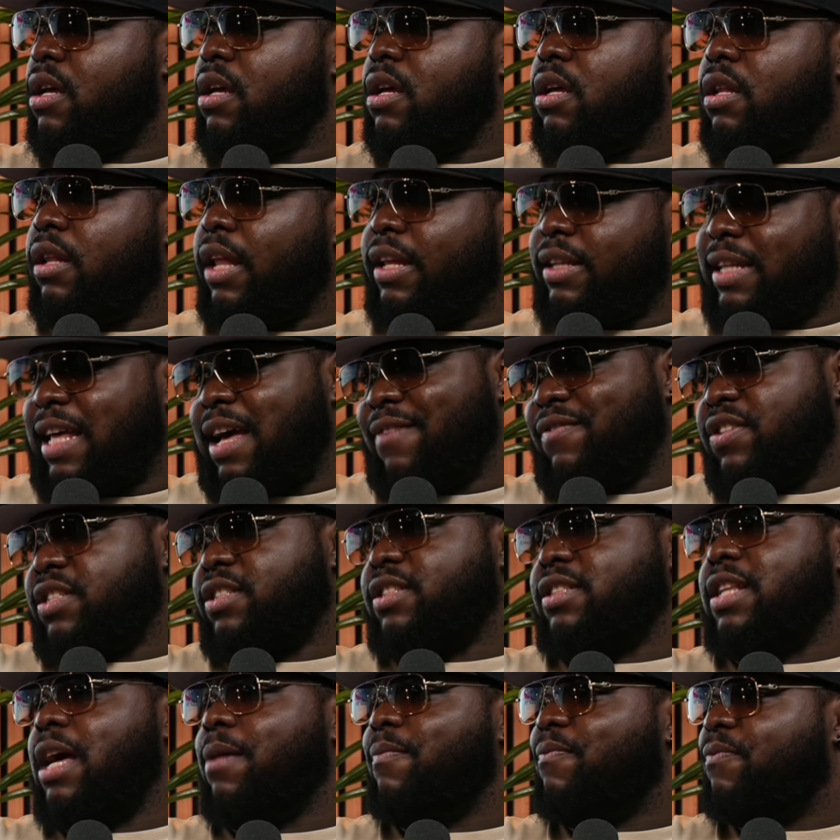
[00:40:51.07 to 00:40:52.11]
Like they have a
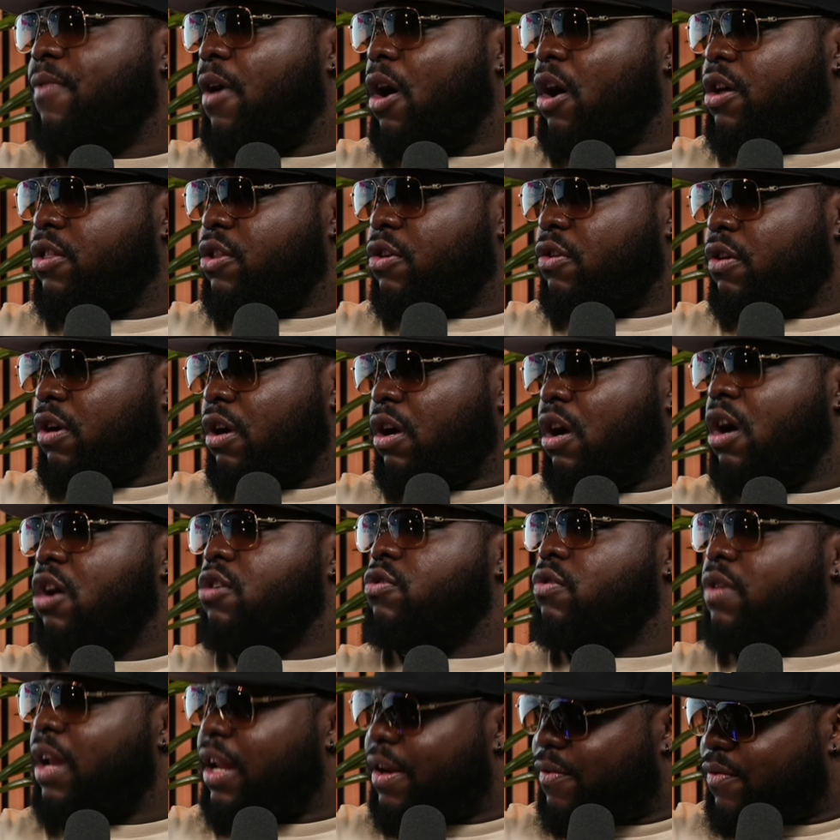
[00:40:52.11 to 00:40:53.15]
stepfather or uncle
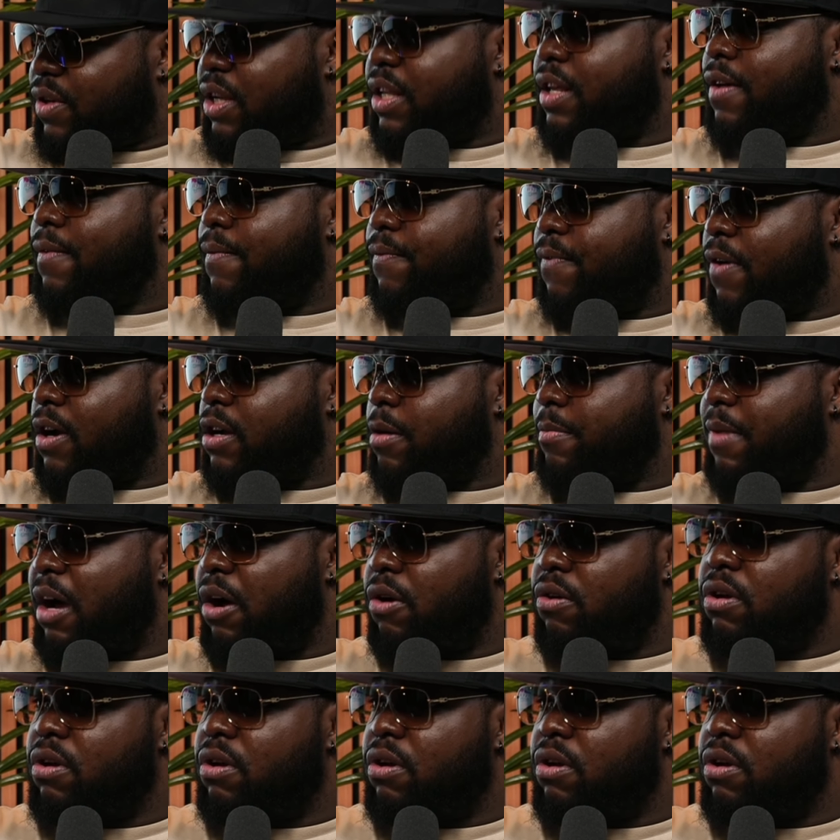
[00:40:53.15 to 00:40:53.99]
that they really give a fuck about.